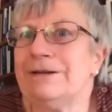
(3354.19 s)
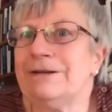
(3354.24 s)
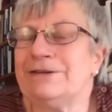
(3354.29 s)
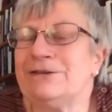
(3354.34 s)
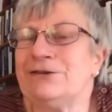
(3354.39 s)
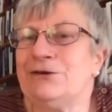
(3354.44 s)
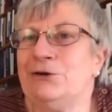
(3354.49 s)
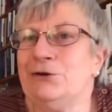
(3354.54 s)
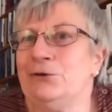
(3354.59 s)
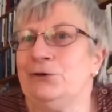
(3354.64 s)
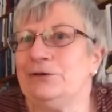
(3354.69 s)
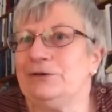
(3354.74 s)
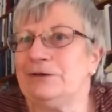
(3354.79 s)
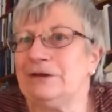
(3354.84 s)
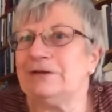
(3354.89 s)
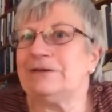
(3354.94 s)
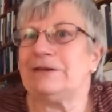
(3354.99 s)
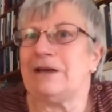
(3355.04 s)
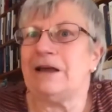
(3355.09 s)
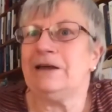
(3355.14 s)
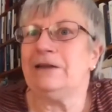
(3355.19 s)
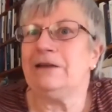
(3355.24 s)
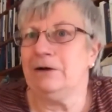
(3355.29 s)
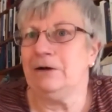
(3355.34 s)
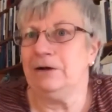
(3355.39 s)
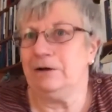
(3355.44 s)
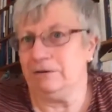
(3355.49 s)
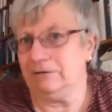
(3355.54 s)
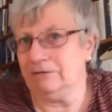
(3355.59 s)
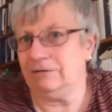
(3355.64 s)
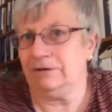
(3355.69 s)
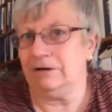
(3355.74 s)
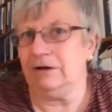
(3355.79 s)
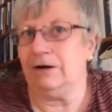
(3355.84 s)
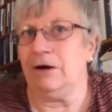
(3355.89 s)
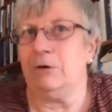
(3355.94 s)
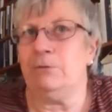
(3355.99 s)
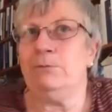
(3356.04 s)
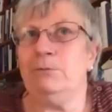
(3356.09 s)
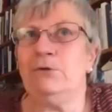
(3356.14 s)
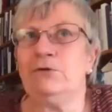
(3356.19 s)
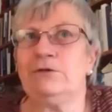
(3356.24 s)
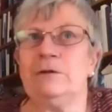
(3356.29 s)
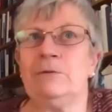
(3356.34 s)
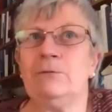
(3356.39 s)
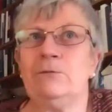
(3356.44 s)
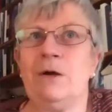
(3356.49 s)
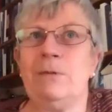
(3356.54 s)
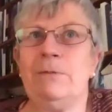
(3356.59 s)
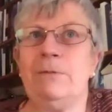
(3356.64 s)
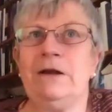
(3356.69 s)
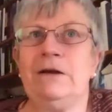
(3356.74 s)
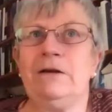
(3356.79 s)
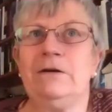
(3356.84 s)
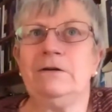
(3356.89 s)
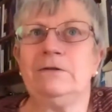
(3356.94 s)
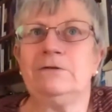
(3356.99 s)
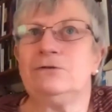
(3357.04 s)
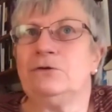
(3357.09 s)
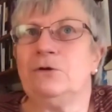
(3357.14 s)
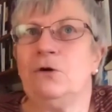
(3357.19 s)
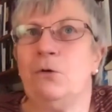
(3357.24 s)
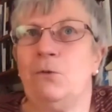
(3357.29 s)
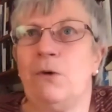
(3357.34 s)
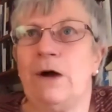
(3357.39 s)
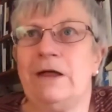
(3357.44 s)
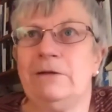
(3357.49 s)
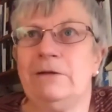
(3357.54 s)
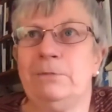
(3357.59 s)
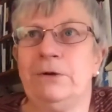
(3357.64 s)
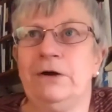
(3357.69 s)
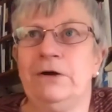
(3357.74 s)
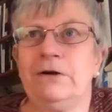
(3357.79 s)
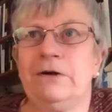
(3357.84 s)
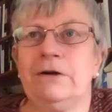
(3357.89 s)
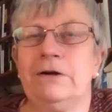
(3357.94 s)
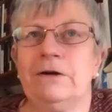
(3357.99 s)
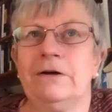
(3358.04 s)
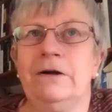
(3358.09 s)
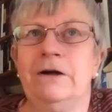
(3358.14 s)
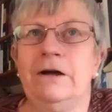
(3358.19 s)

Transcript: to say that, you know, Muslim women should not wear the burqa,